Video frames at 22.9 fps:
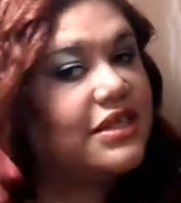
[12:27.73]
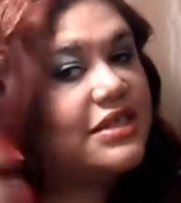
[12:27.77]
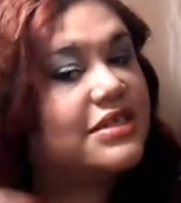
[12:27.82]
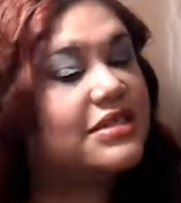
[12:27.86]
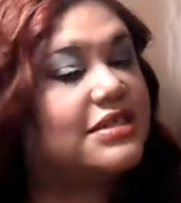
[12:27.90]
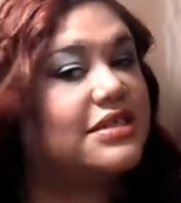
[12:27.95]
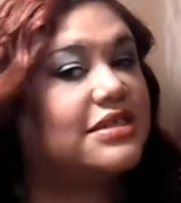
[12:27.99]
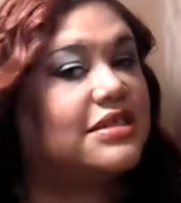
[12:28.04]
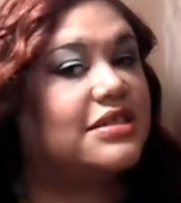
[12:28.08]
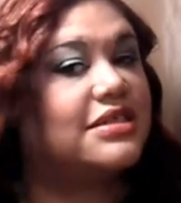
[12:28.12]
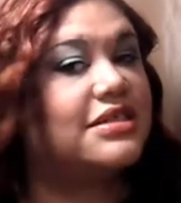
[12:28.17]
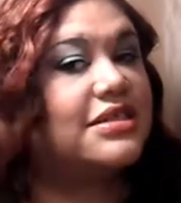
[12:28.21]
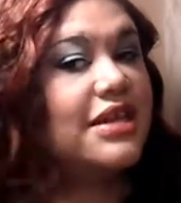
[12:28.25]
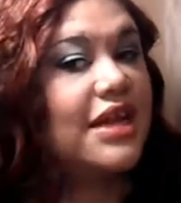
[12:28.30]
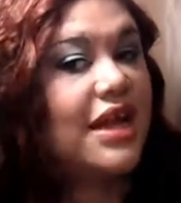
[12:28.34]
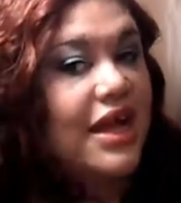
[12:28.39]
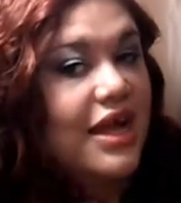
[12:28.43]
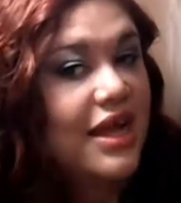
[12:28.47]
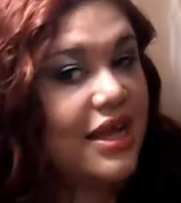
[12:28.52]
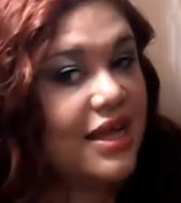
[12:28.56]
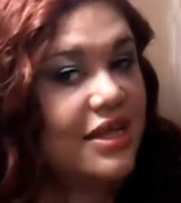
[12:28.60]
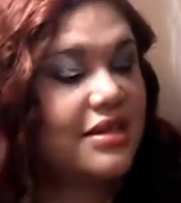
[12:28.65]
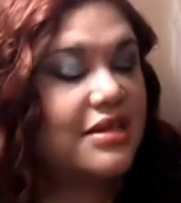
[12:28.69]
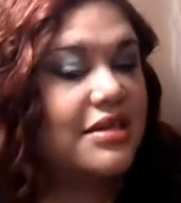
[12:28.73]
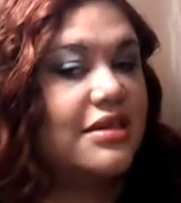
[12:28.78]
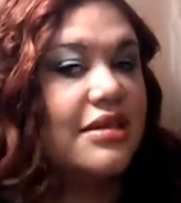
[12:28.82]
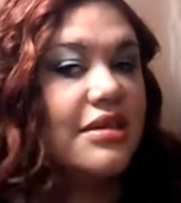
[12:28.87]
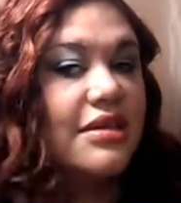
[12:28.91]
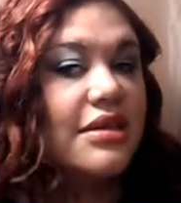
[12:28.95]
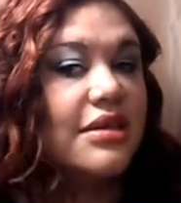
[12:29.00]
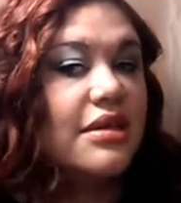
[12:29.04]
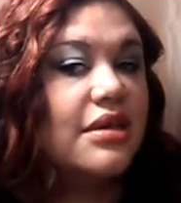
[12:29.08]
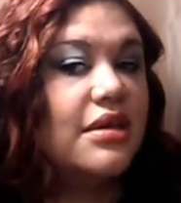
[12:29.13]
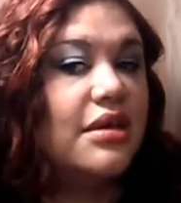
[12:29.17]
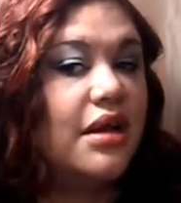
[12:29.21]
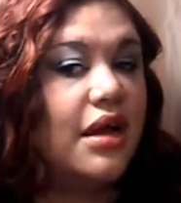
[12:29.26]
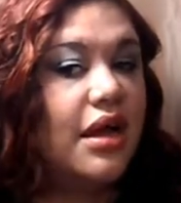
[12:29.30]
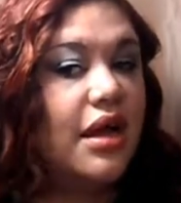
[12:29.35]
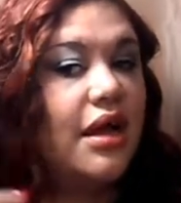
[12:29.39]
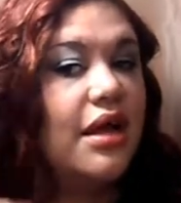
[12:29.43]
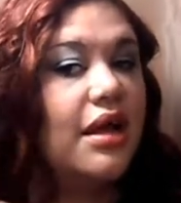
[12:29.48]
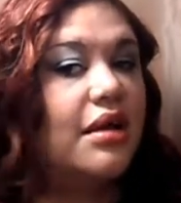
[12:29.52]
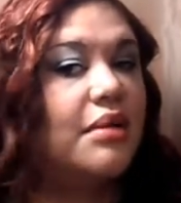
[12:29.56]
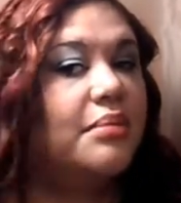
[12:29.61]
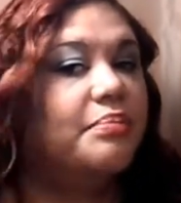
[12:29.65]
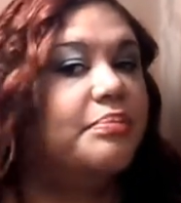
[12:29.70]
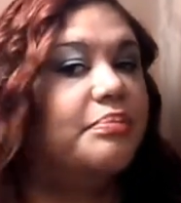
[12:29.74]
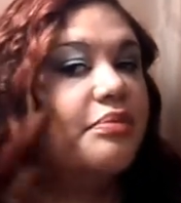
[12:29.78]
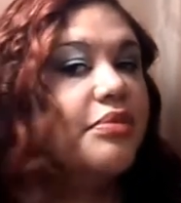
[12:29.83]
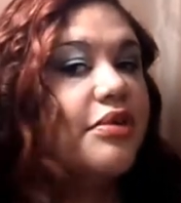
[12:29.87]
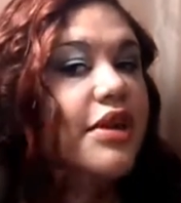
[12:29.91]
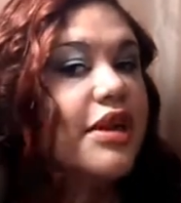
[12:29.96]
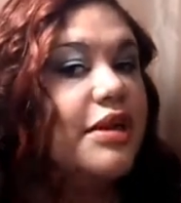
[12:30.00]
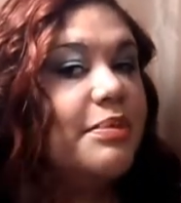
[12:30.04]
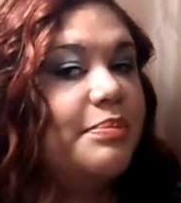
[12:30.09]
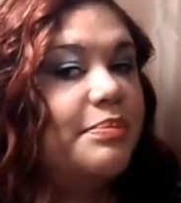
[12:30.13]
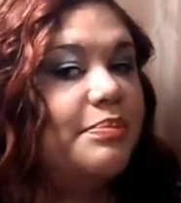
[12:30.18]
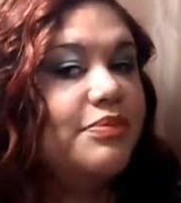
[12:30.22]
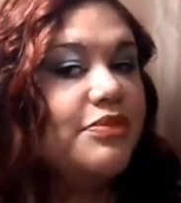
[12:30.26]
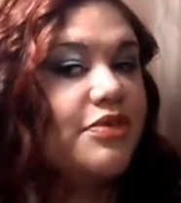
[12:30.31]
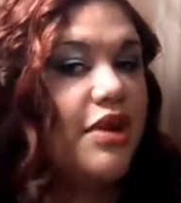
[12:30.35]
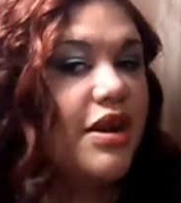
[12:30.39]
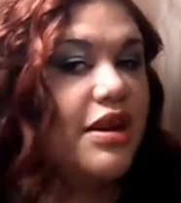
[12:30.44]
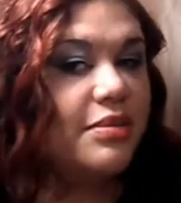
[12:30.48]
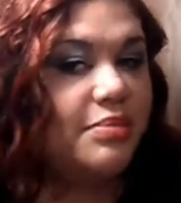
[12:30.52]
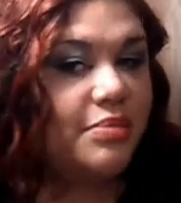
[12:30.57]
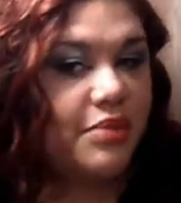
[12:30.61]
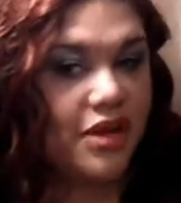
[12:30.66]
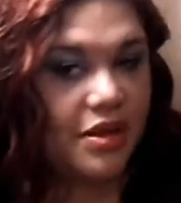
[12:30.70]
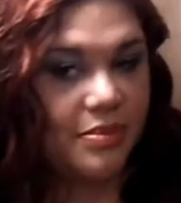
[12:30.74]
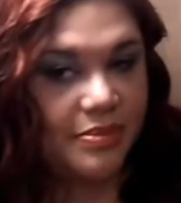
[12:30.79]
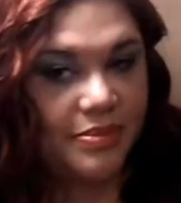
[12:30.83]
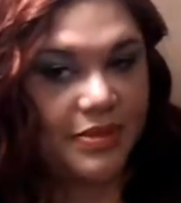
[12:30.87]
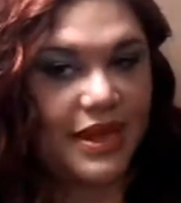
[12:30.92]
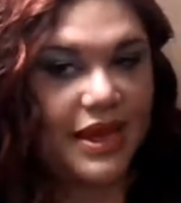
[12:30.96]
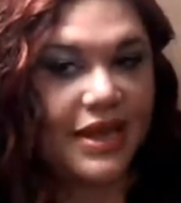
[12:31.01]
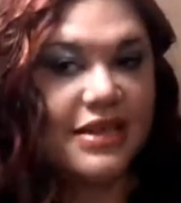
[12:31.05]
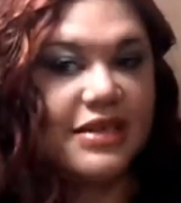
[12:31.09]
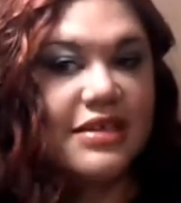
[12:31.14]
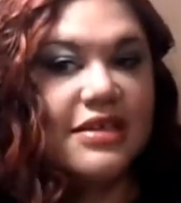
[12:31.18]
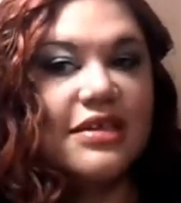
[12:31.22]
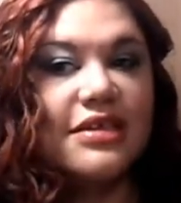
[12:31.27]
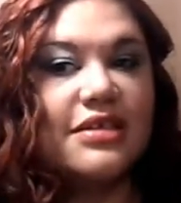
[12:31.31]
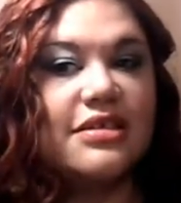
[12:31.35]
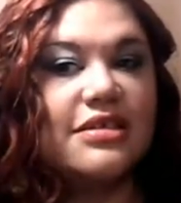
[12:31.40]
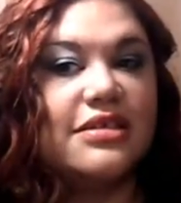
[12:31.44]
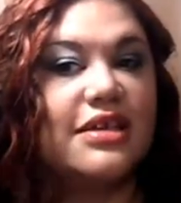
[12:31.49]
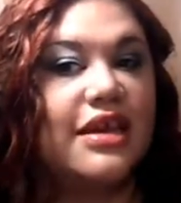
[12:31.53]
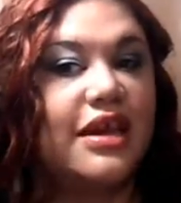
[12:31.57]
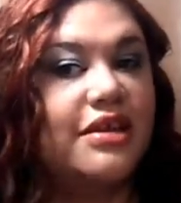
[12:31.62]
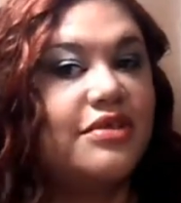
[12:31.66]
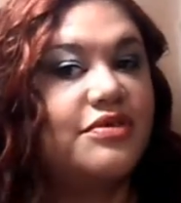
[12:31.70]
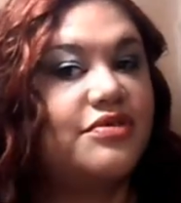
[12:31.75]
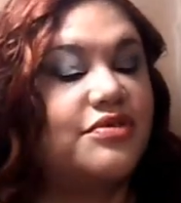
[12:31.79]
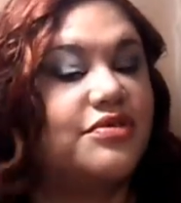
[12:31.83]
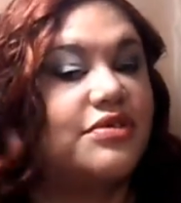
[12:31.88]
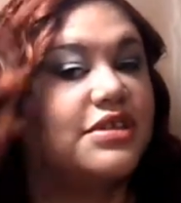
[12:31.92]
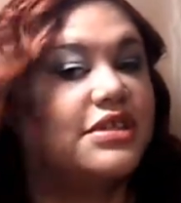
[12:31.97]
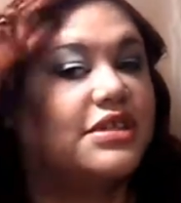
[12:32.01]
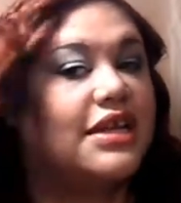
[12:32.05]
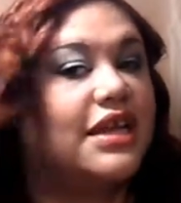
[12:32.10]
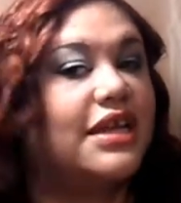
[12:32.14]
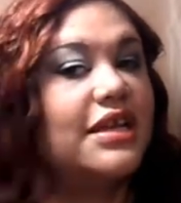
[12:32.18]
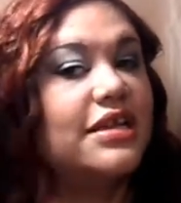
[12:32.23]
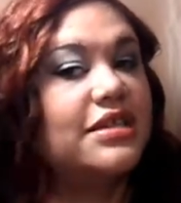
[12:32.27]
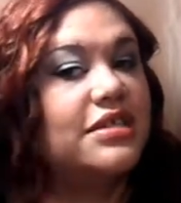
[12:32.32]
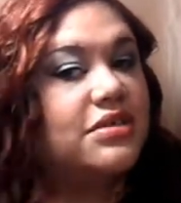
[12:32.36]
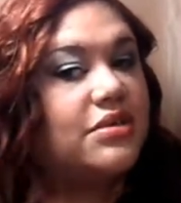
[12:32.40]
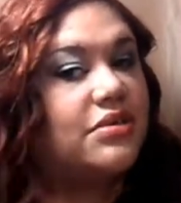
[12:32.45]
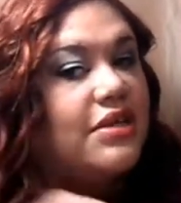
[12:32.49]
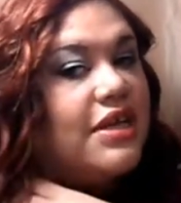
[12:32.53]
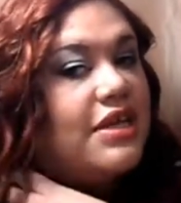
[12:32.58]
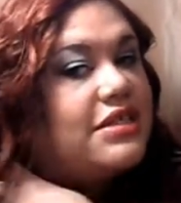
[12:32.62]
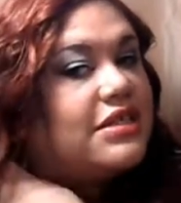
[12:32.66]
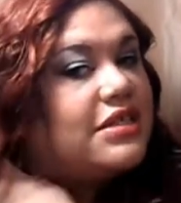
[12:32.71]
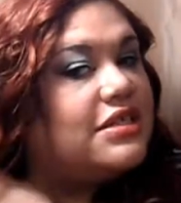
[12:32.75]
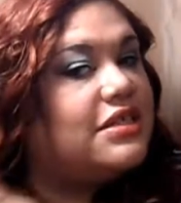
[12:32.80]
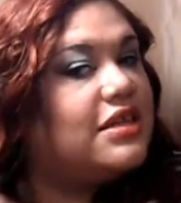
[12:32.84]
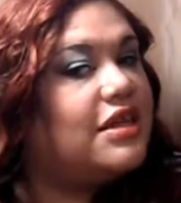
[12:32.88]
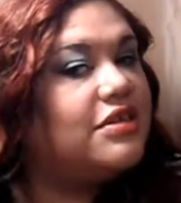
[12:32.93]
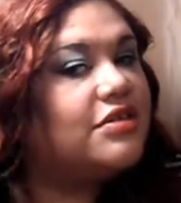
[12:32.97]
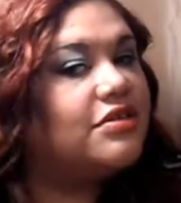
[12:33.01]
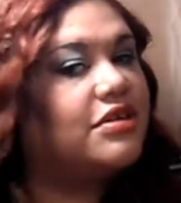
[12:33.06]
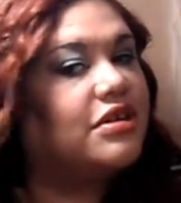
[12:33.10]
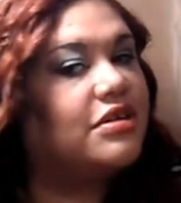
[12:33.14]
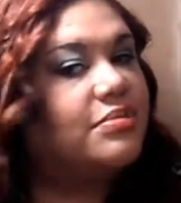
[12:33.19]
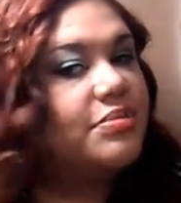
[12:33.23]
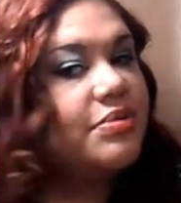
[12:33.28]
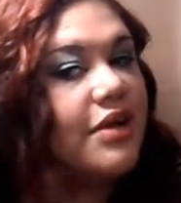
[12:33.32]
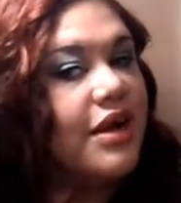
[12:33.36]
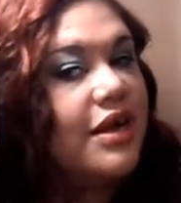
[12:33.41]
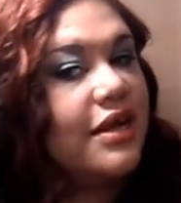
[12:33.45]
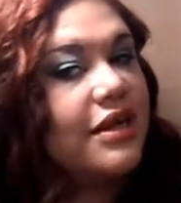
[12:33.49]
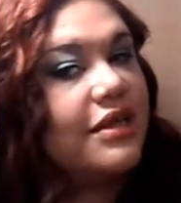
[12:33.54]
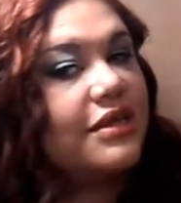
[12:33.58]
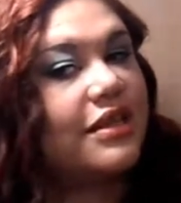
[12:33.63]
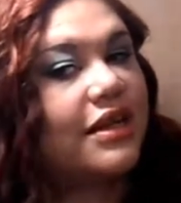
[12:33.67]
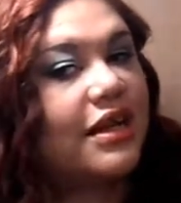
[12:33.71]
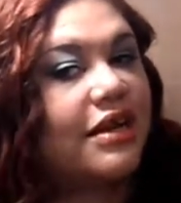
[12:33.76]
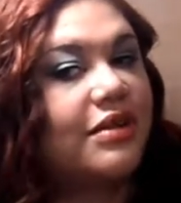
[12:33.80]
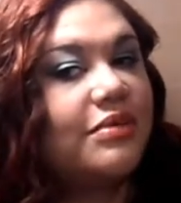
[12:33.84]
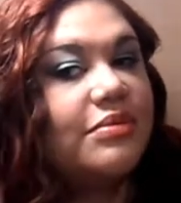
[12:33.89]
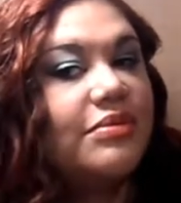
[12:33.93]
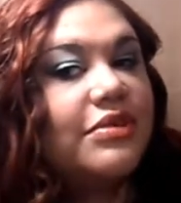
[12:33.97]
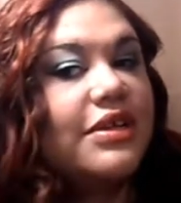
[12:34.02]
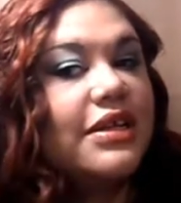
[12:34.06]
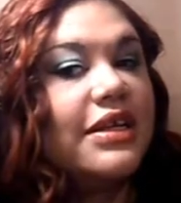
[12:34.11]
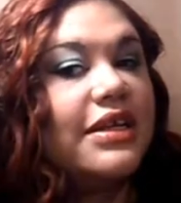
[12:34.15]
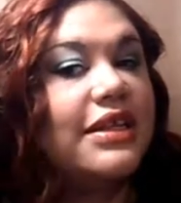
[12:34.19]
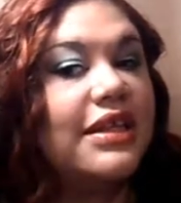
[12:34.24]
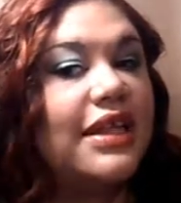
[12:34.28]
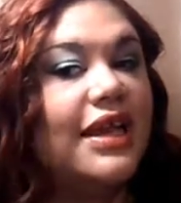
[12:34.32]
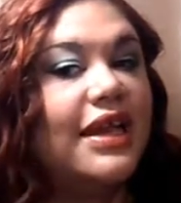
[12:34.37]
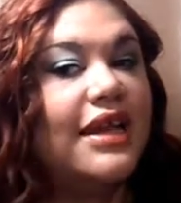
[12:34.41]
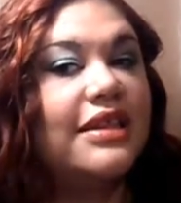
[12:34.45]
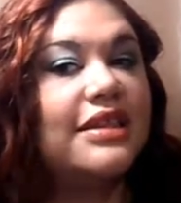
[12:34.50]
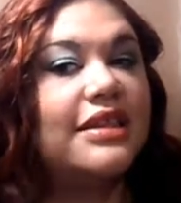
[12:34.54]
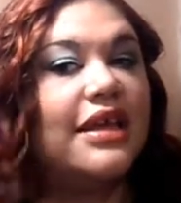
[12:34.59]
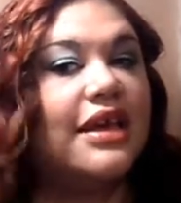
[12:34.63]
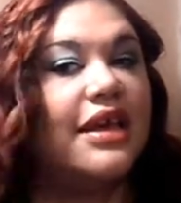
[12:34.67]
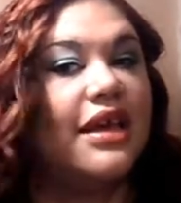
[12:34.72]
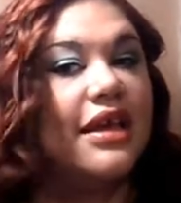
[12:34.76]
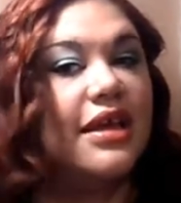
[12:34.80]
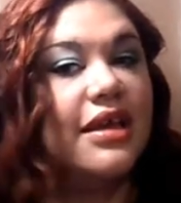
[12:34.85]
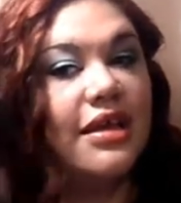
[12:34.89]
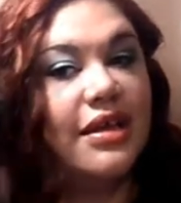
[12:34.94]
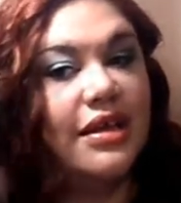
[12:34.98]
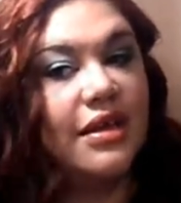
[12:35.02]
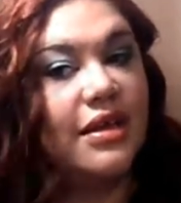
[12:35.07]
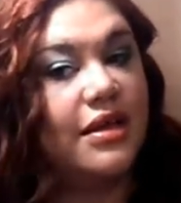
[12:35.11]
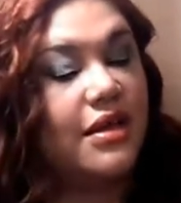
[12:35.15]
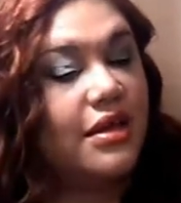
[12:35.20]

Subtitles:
This does not try to bring it back to its natural state. So that's another good product, but I really like that.